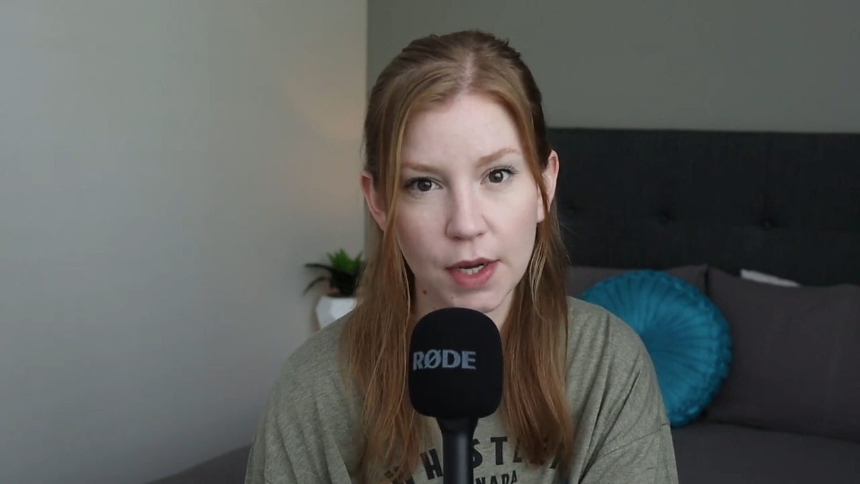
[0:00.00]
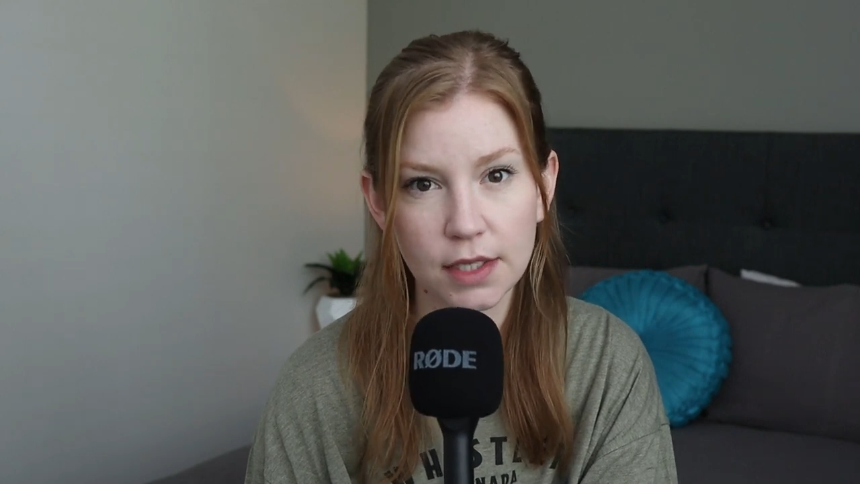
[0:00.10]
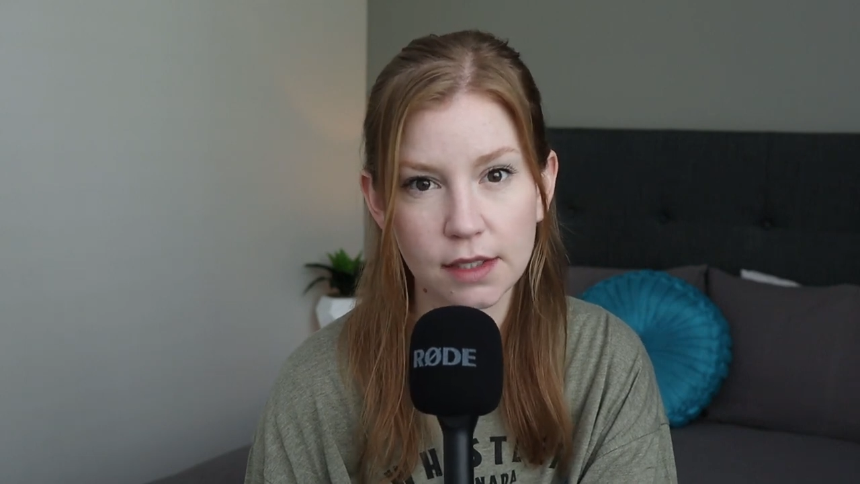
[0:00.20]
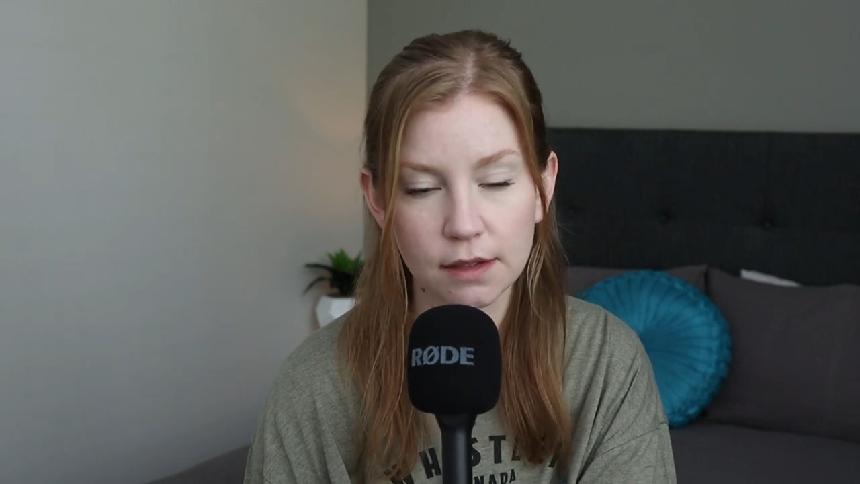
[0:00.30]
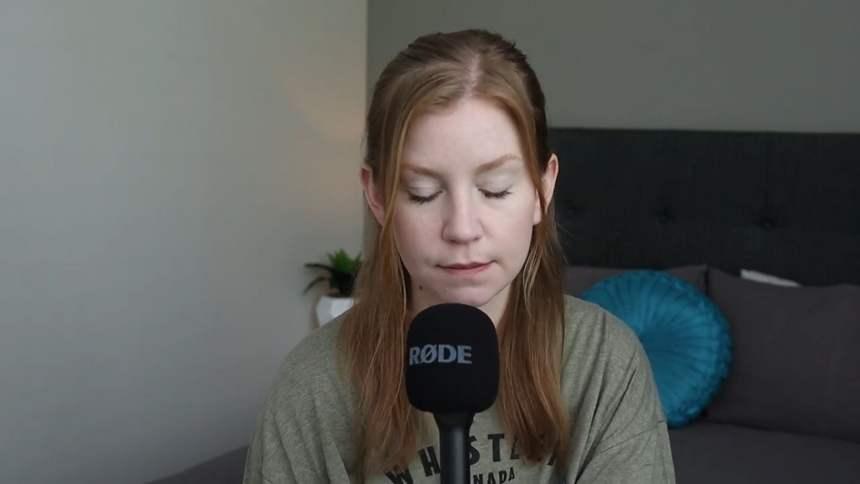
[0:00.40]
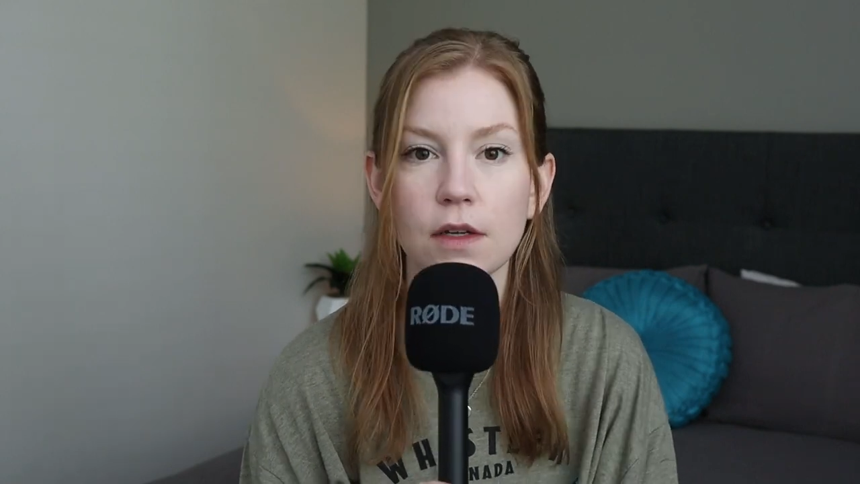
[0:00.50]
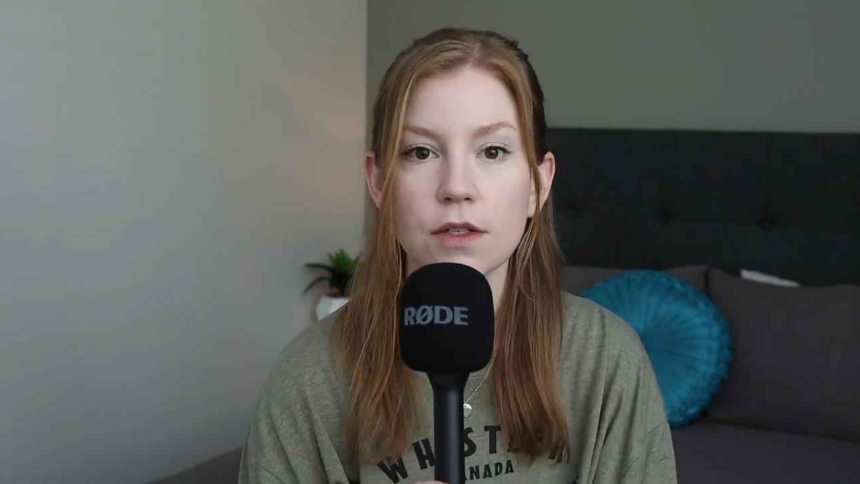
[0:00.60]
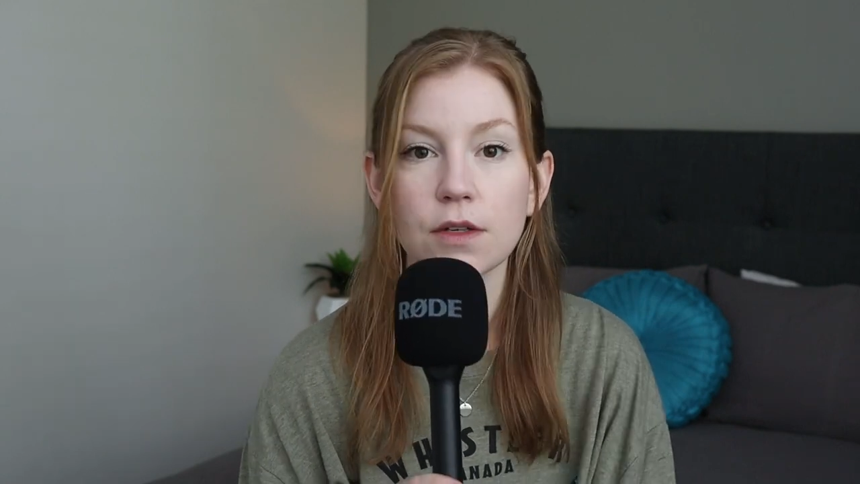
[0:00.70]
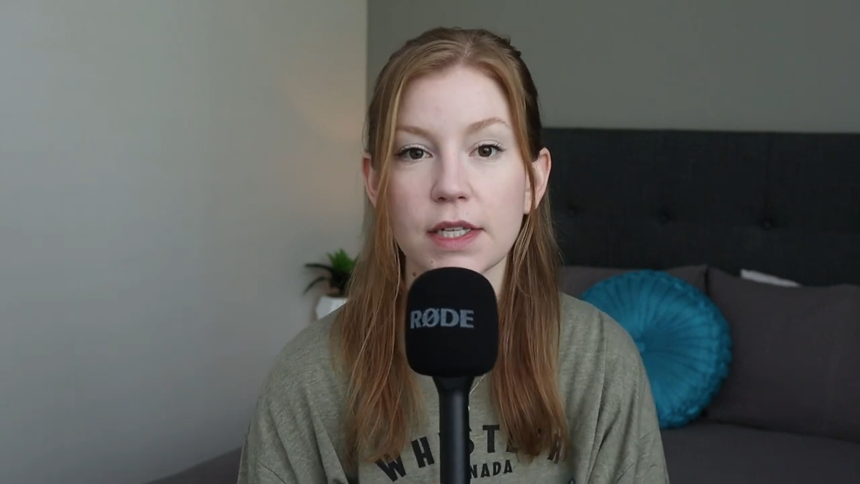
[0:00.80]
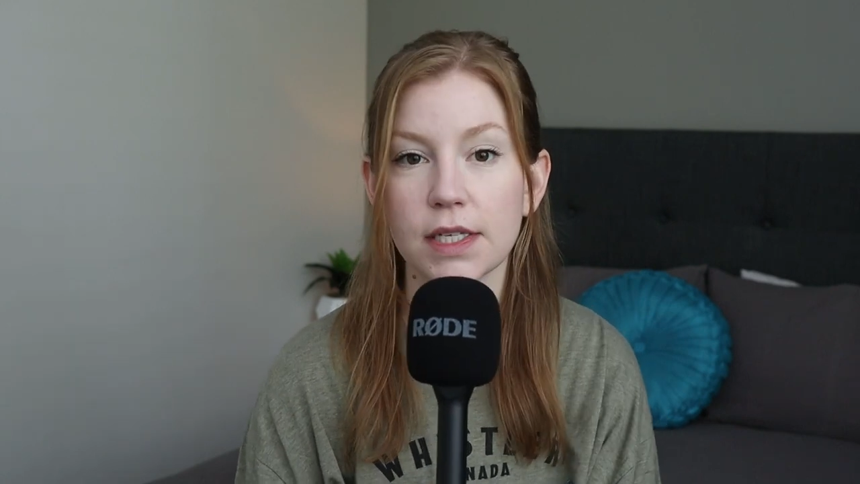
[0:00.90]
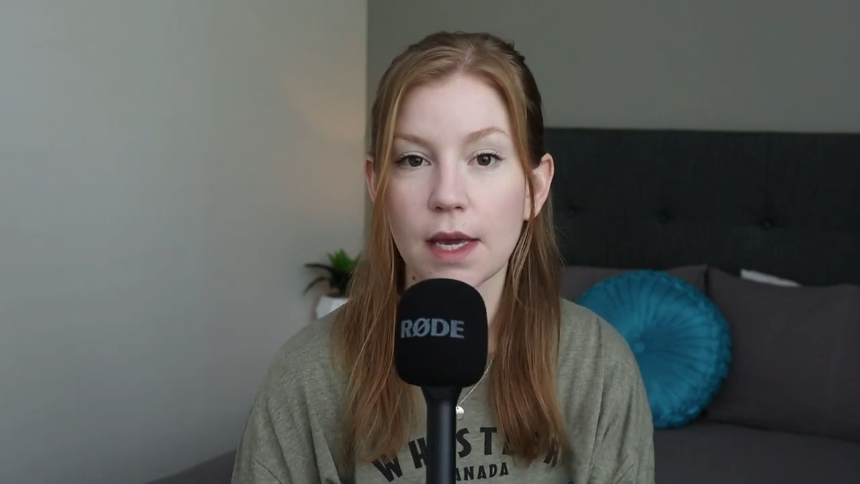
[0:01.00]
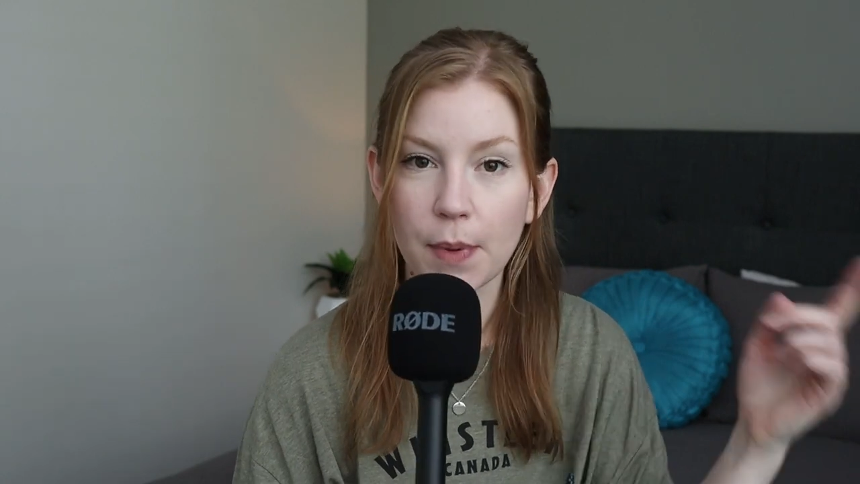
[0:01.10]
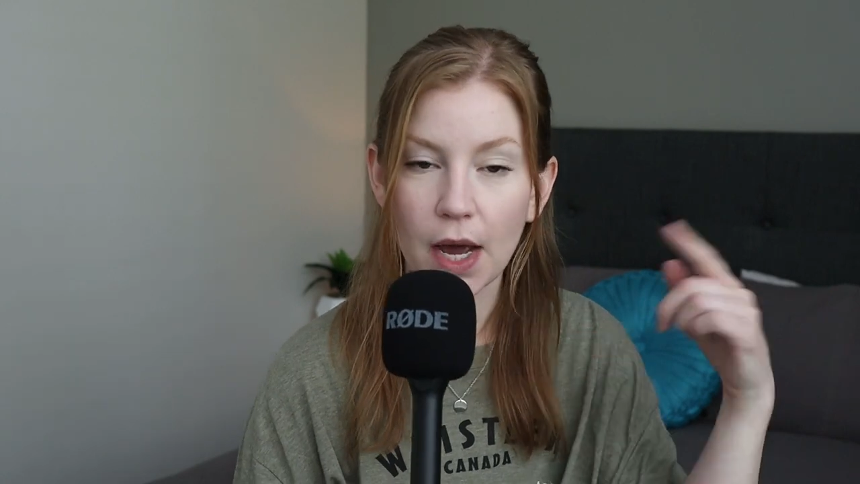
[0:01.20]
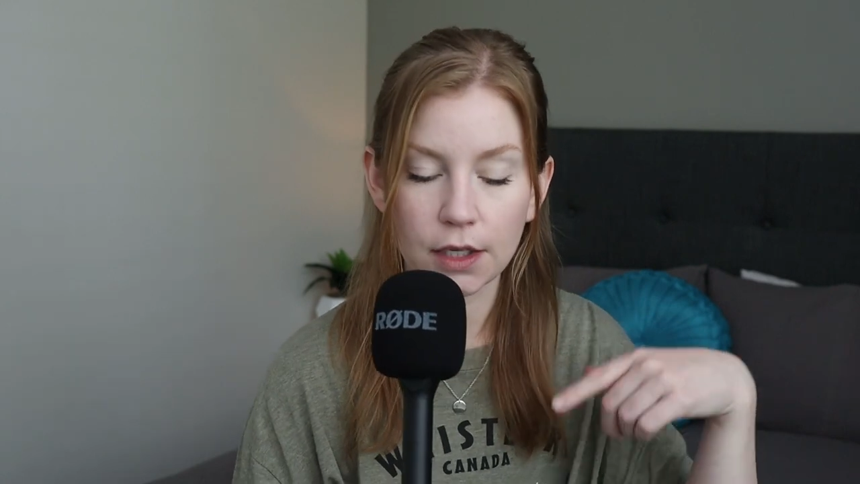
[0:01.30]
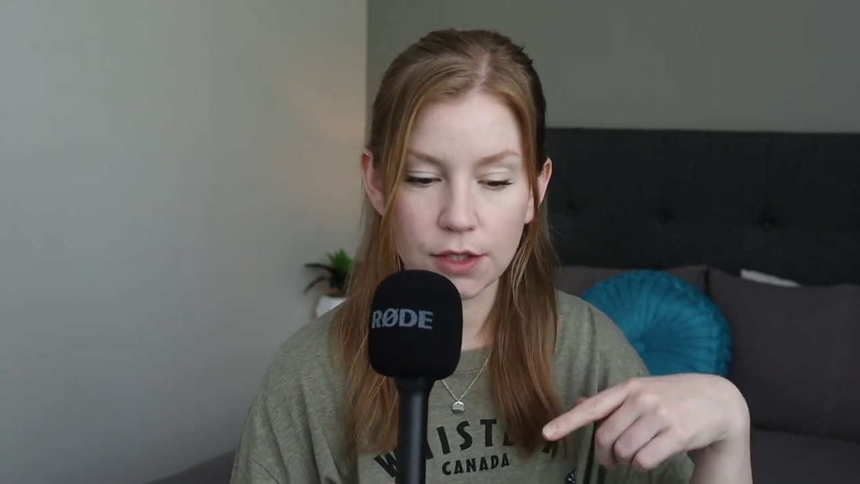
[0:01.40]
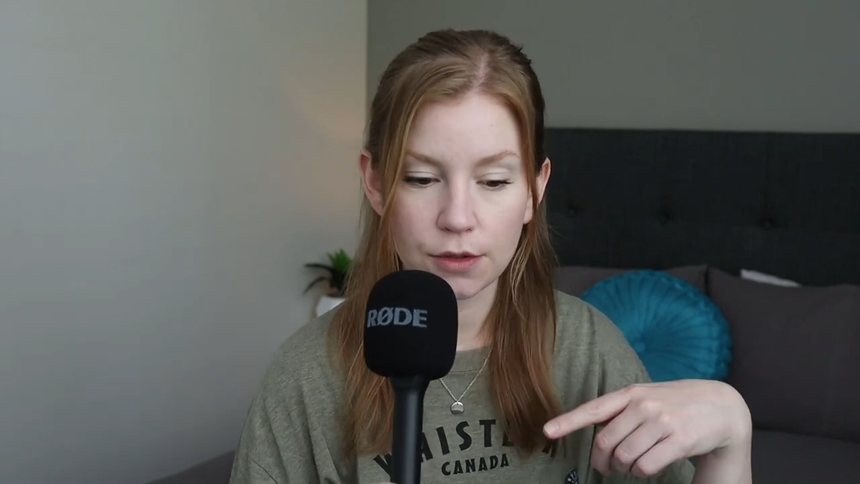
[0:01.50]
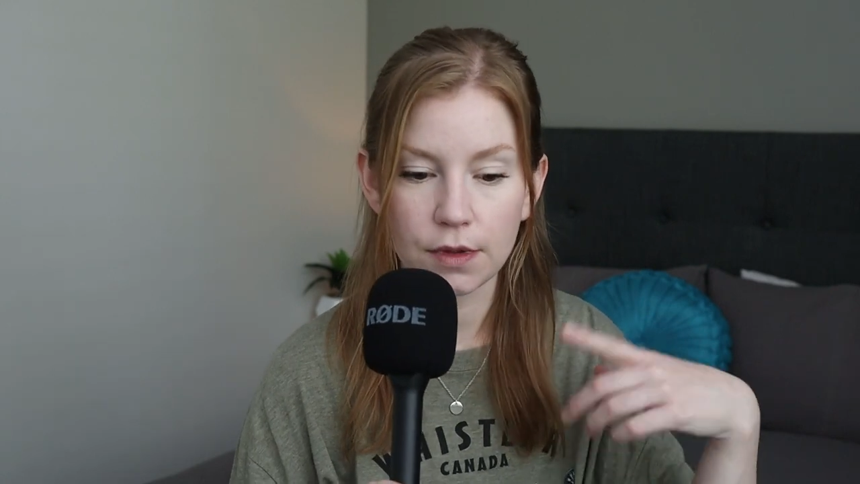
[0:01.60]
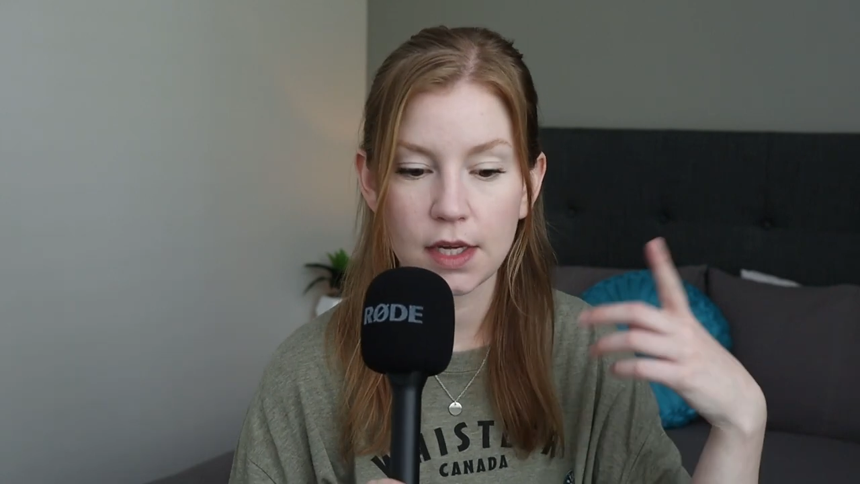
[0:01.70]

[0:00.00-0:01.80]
US. So, let's get back to